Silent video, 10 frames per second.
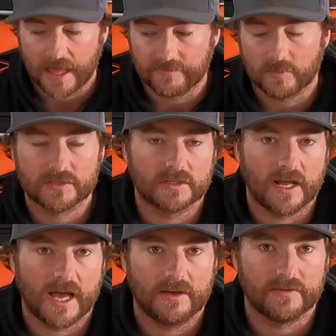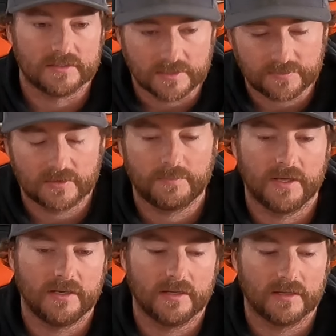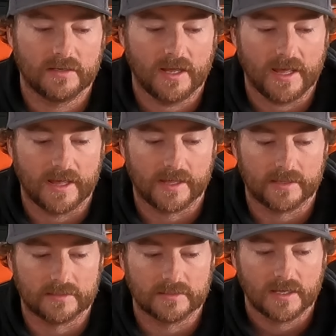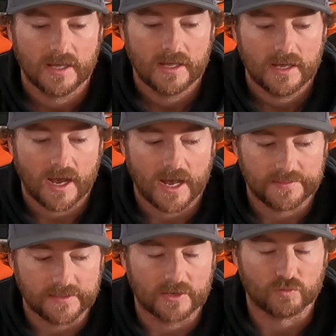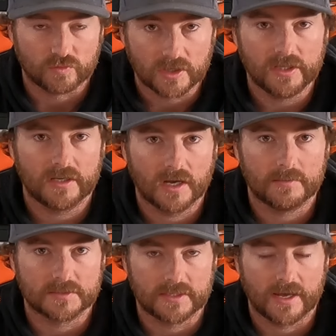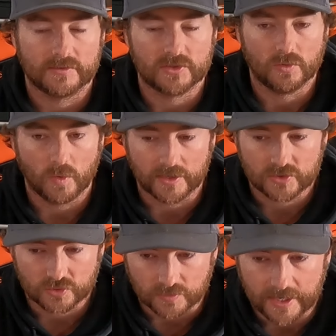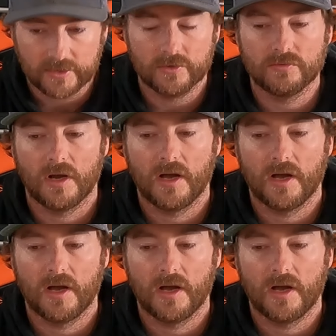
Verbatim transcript: everyone's going to have a different opinion and I think it really comes down to what train you